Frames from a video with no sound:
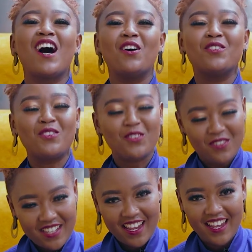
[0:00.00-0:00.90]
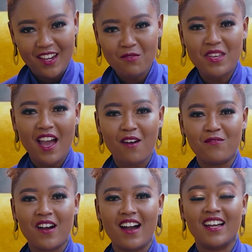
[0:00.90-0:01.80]
now today we
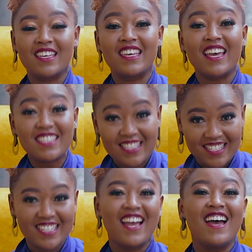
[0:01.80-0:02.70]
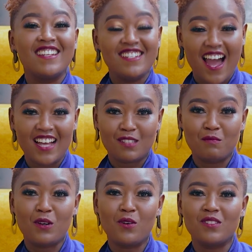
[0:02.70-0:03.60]
have a guest nurse
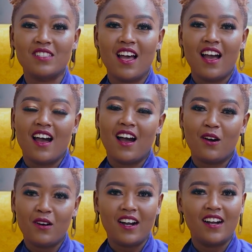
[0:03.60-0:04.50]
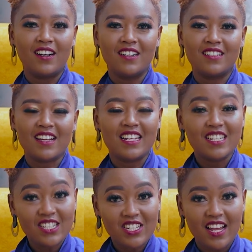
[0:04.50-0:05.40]
because our
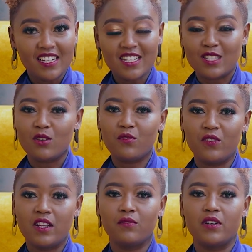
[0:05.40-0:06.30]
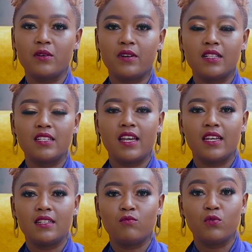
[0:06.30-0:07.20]
clinician is not feeling very well
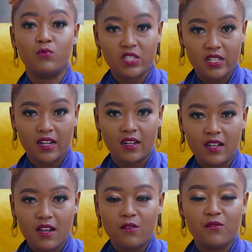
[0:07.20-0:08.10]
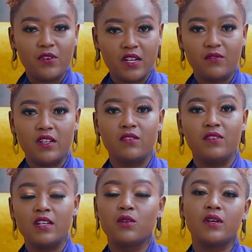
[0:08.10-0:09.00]
and we wish her very, very,
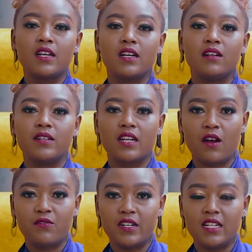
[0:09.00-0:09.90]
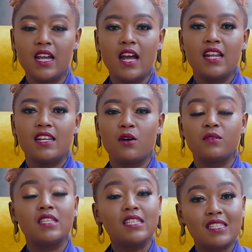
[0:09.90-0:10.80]
very quick recovery. Now,
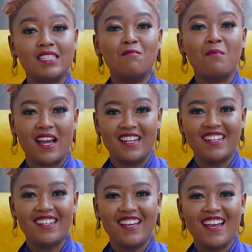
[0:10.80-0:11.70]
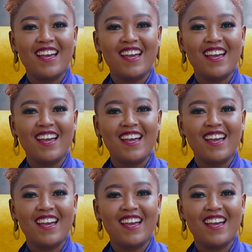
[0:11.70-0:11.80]
this man,